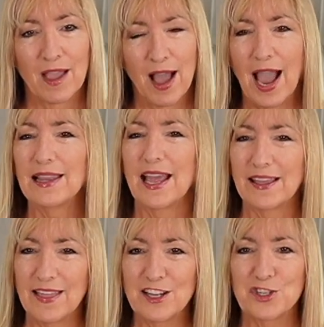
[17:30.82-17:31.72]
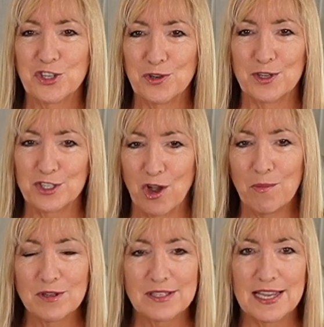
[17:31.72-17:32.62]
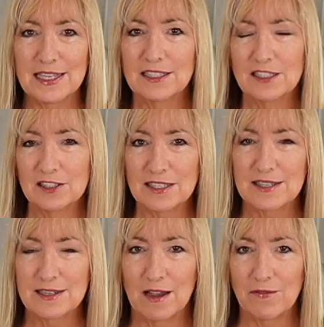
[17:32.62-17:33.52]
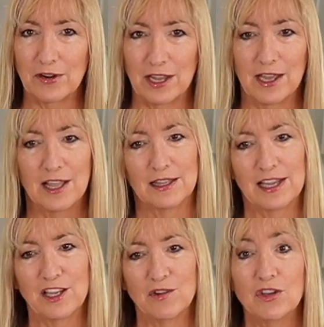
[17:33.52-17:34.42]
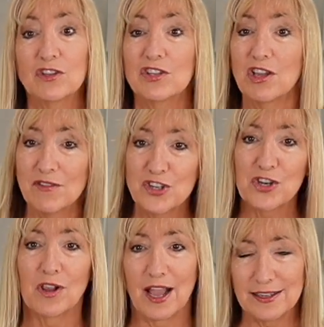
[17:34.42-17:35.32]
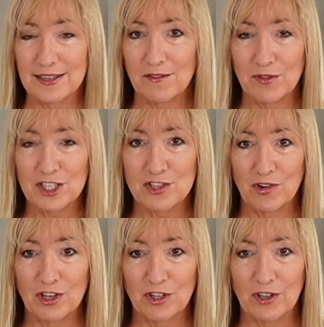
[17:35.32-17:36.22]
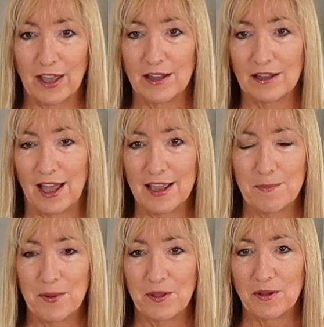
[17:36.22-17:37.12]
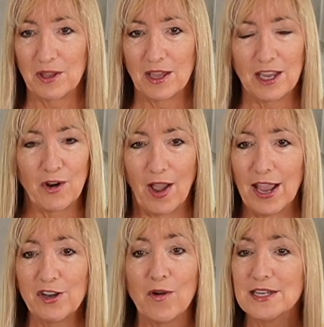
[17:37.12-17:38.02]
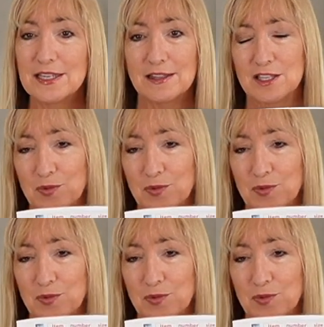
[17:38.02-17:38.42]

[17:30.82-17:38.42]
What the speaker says: I like that too. It's almost like a little discovery. Like you have a general idea of what it's going to look like, but you know, I had no idea this